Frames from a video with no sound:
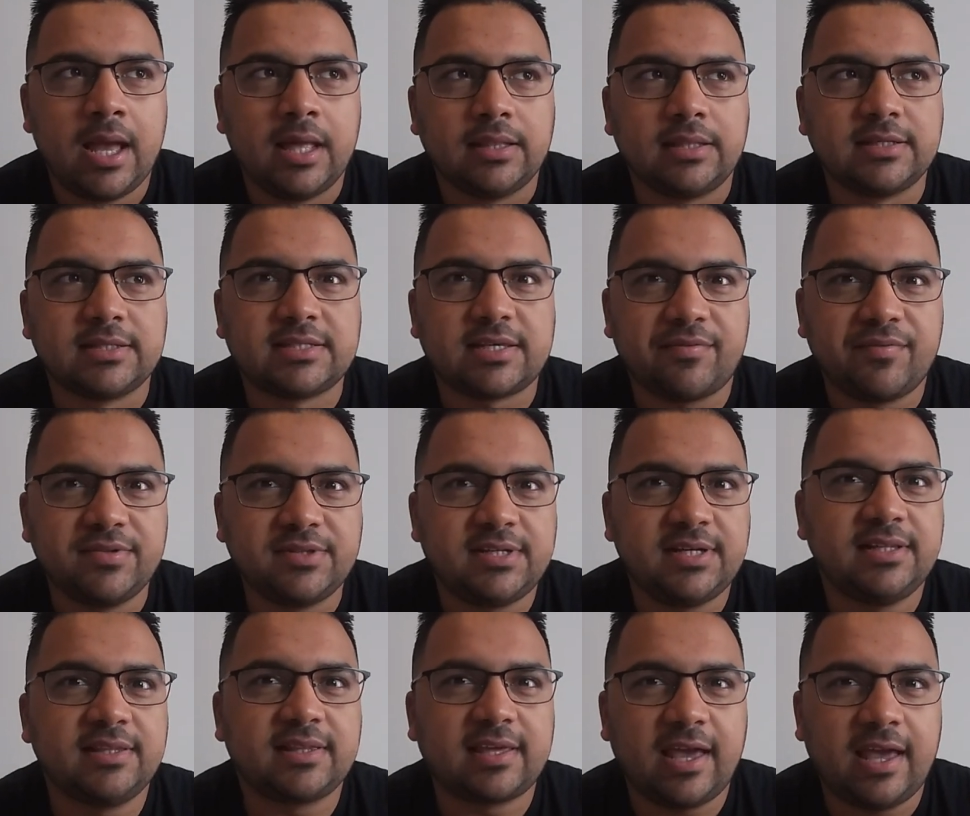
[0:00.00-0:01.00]
The
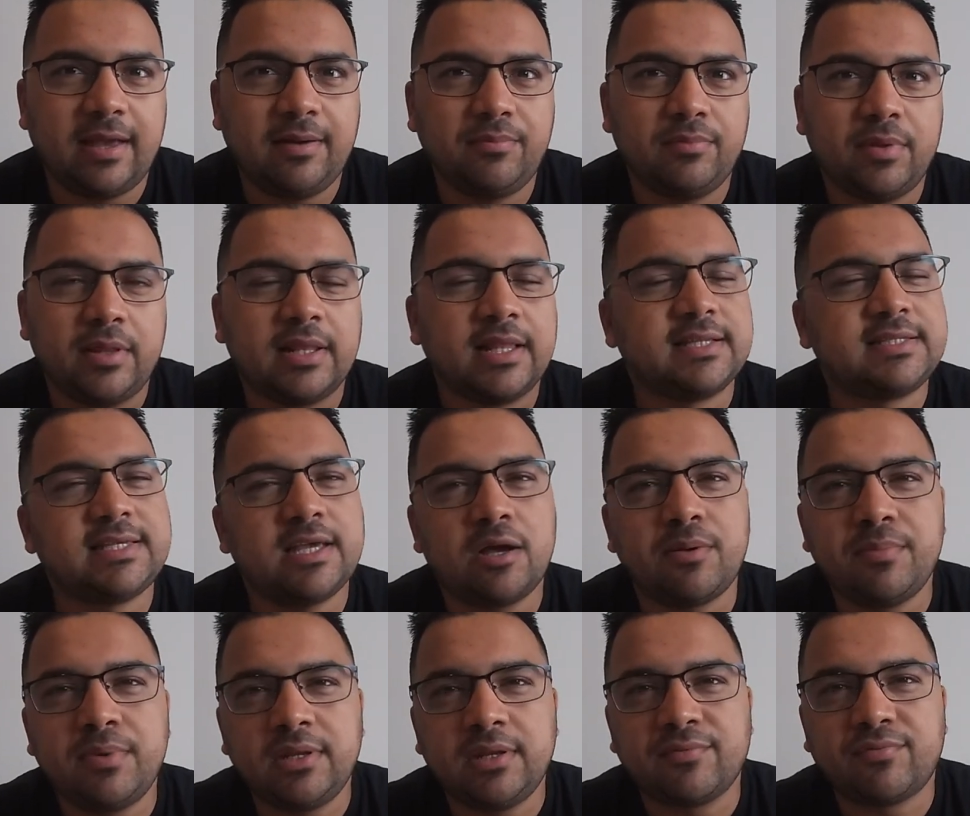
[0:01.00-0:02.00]
17th game, let's see how
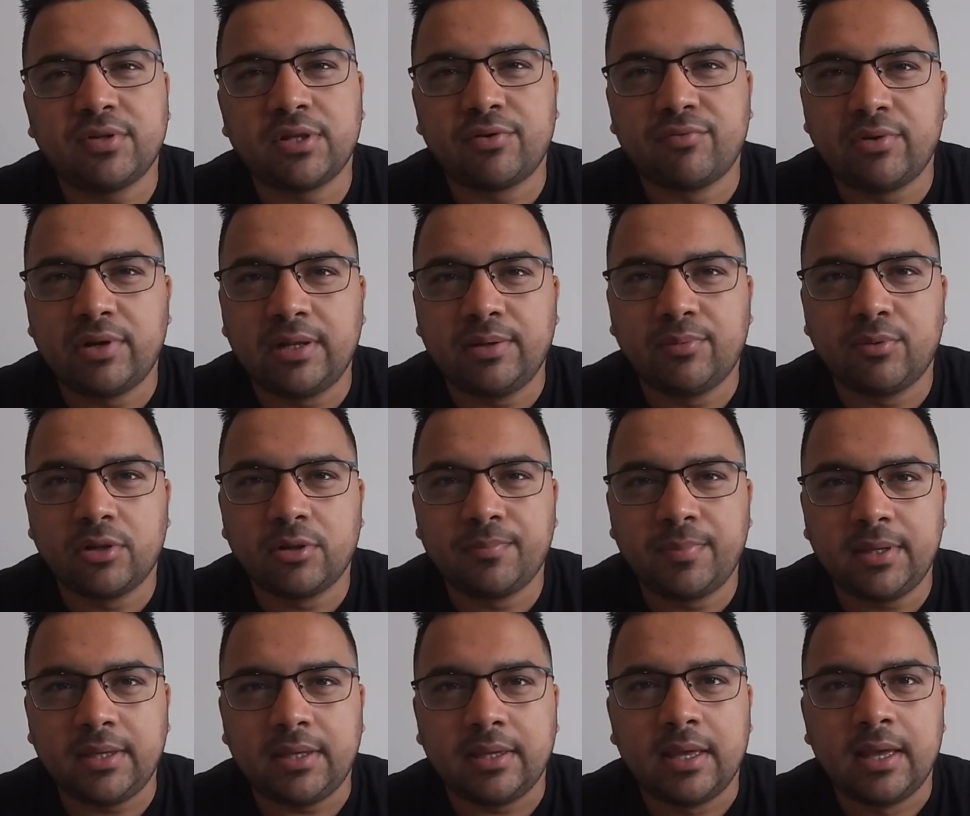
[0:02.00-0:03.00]
meaningful it really will
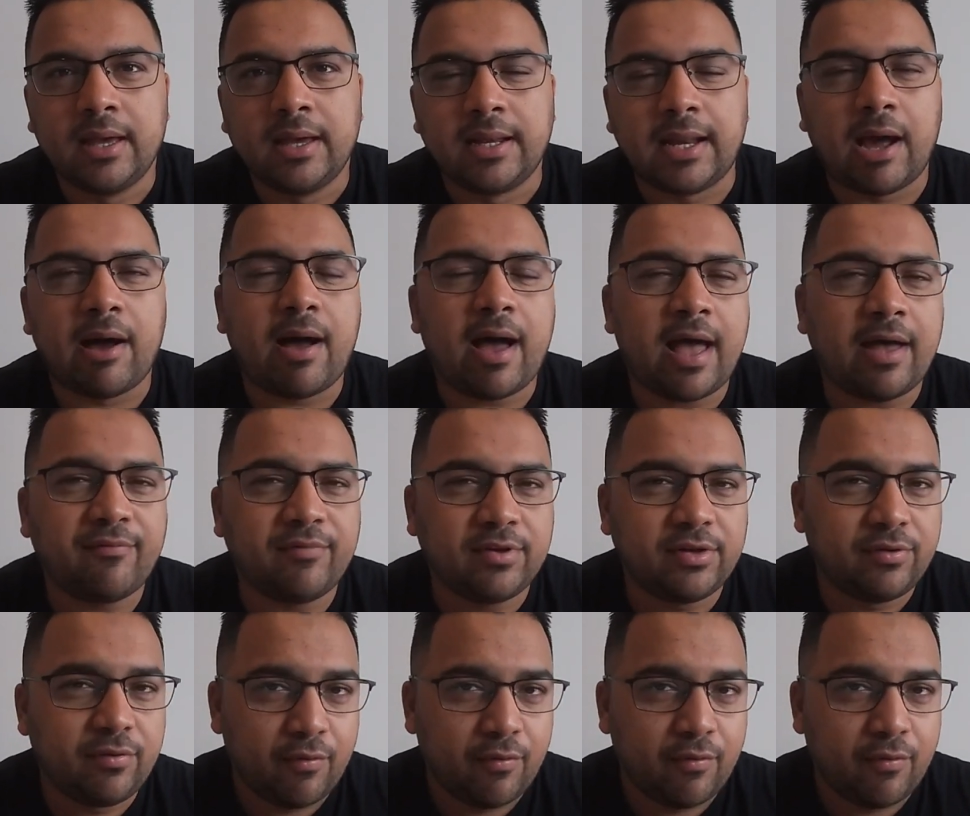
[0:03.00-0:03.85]
be. Now, I haven't